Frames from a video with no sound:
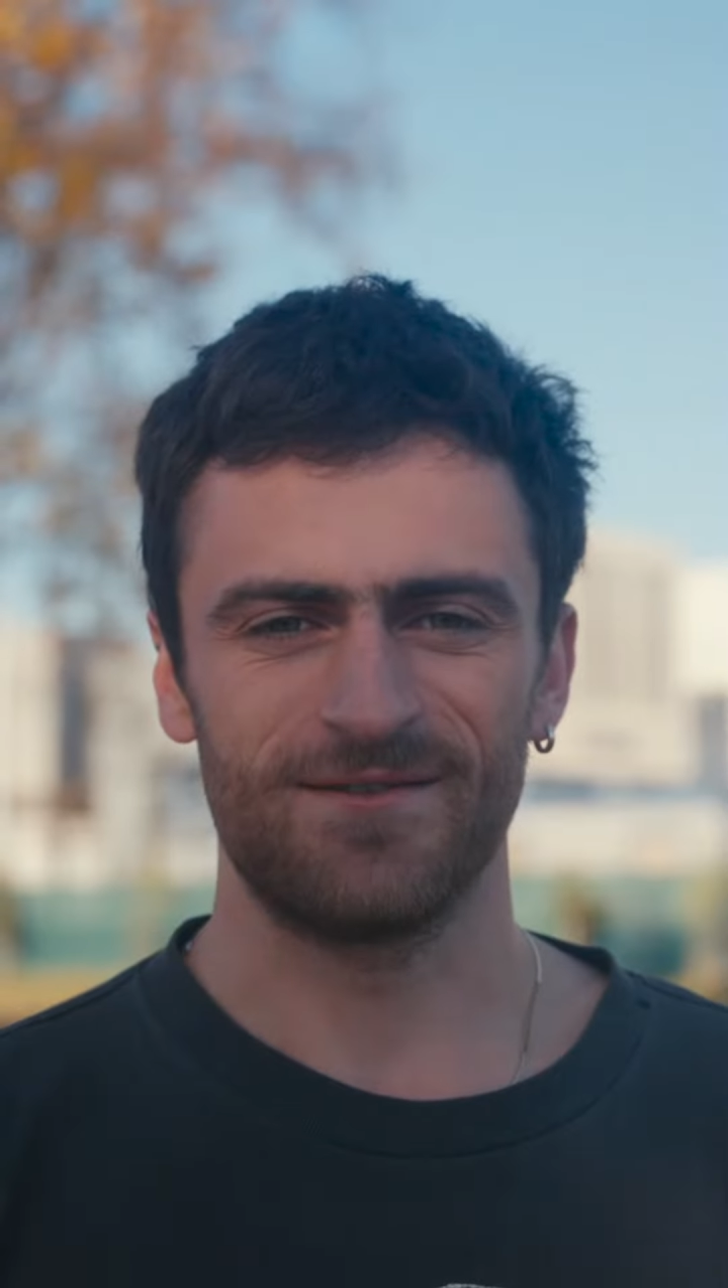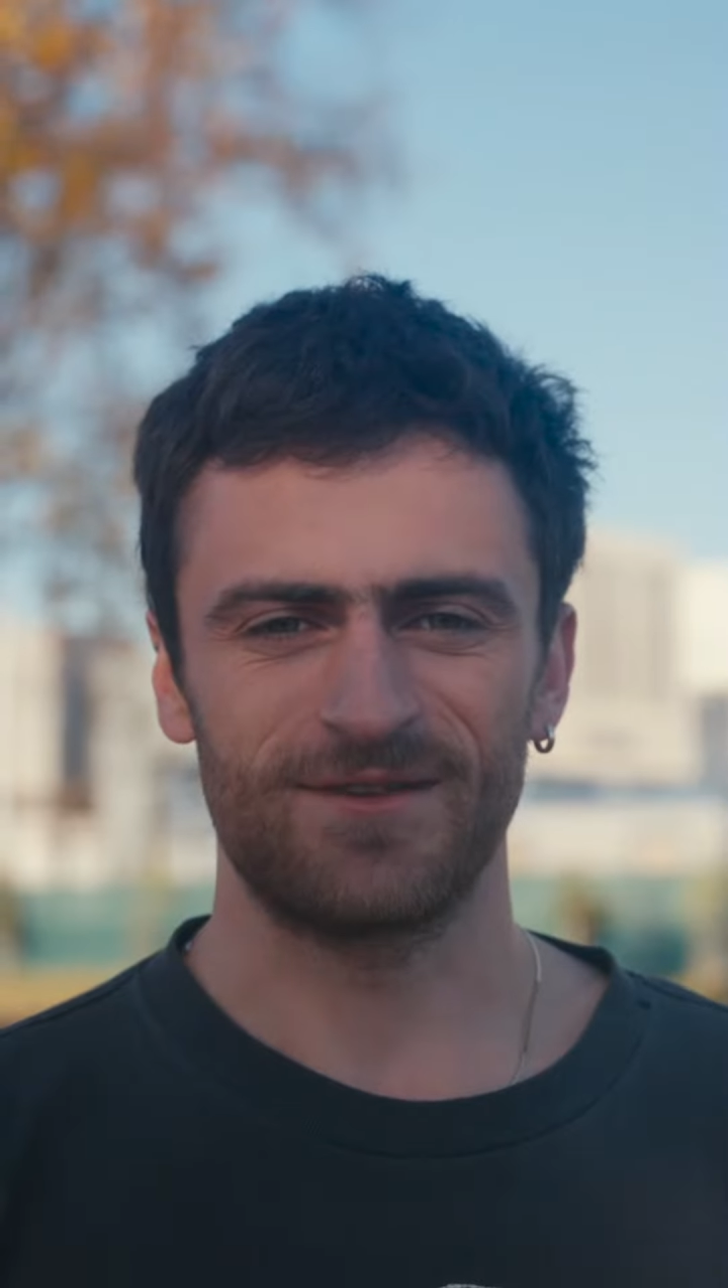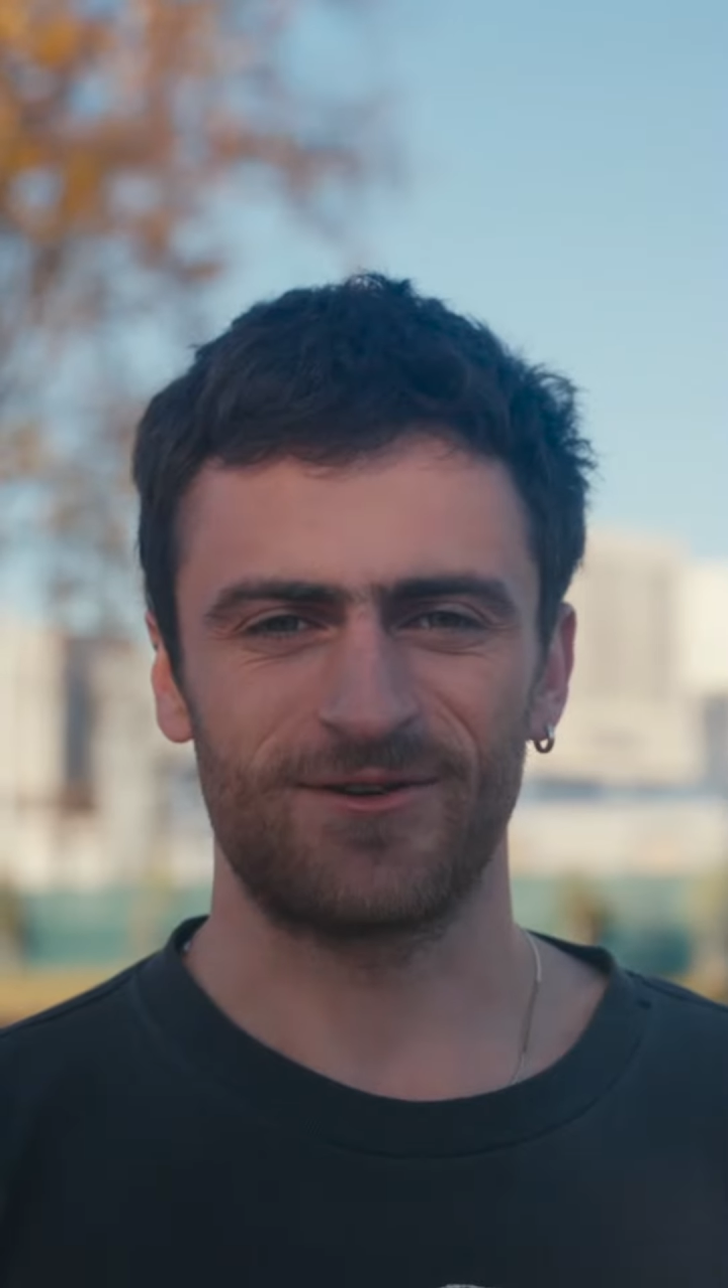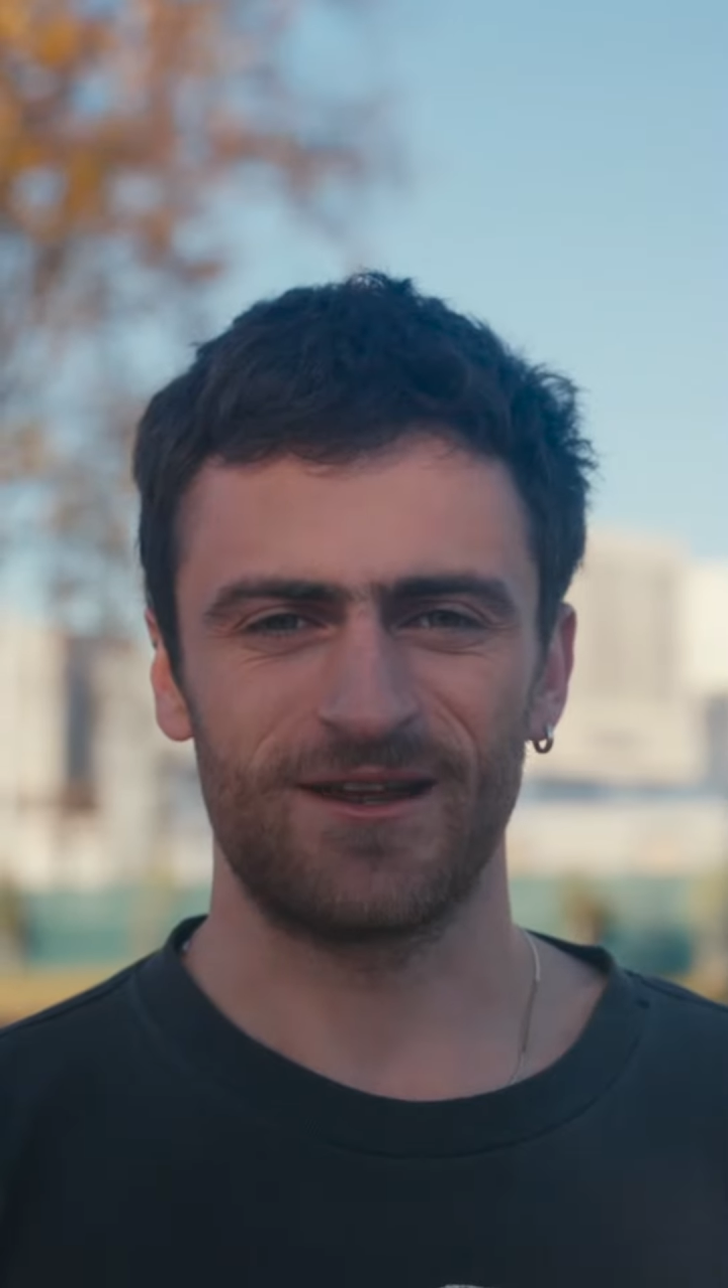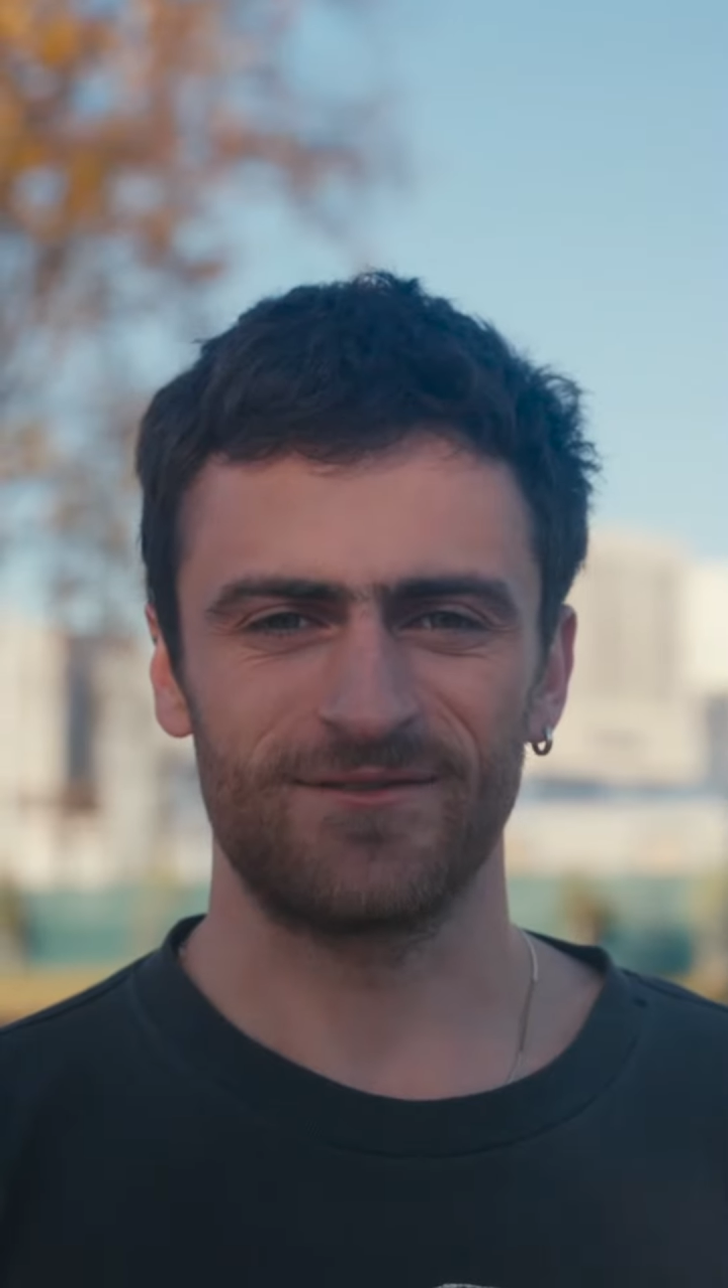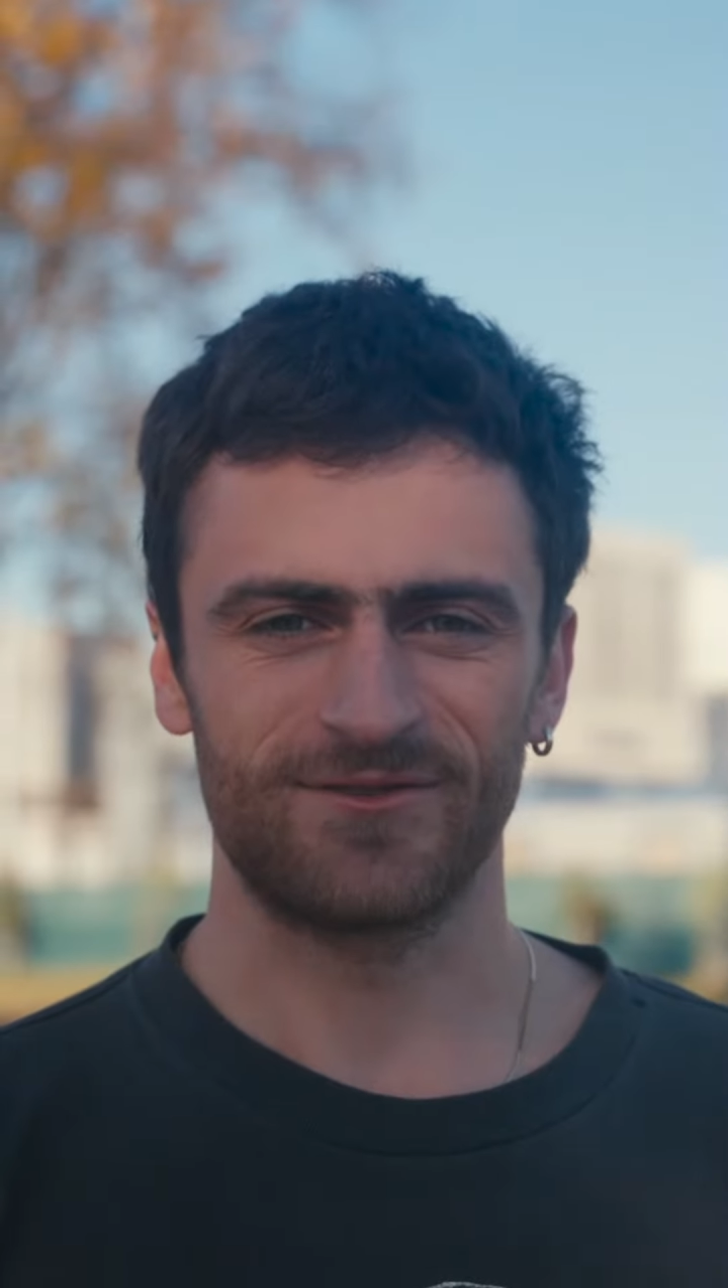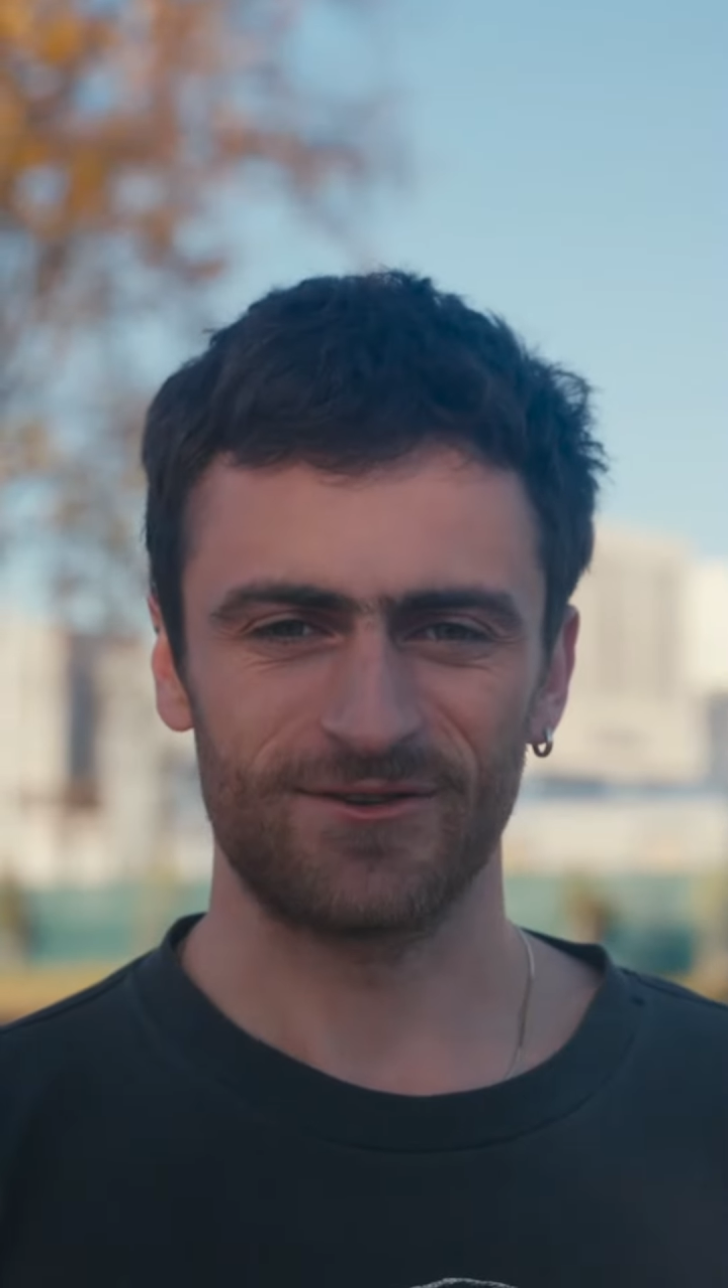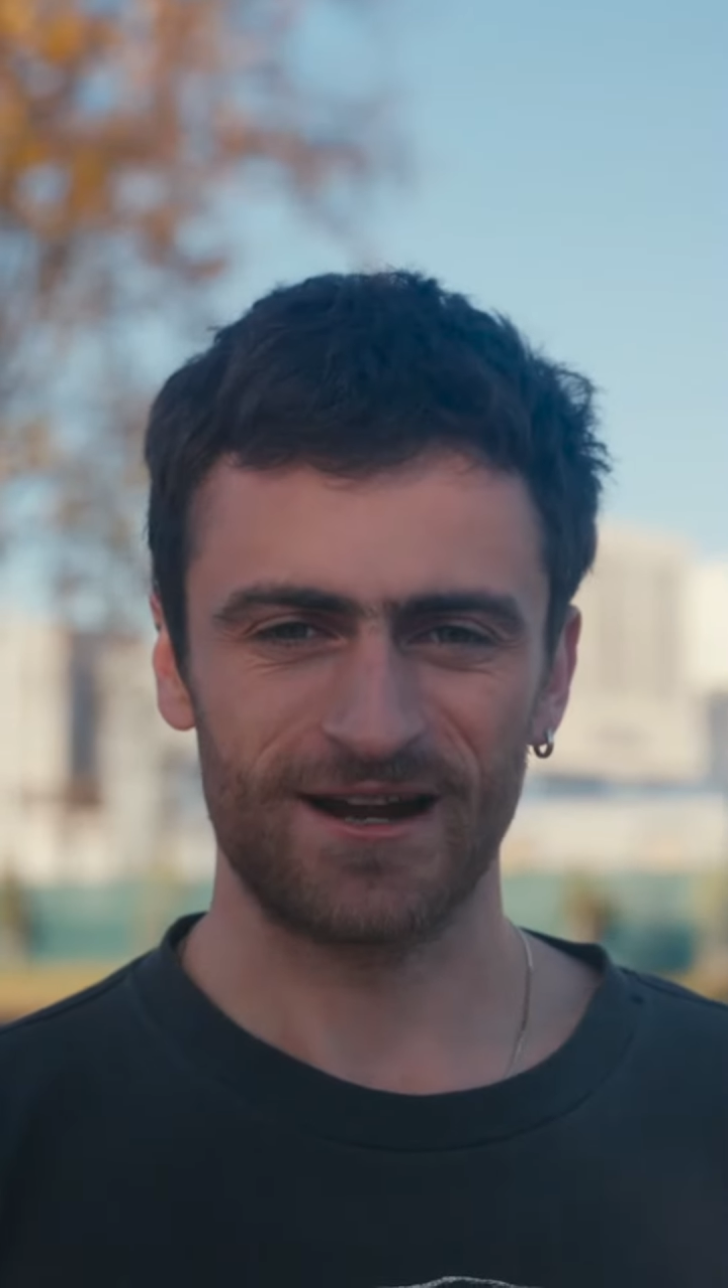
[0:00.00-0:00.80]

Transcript: I'm the creative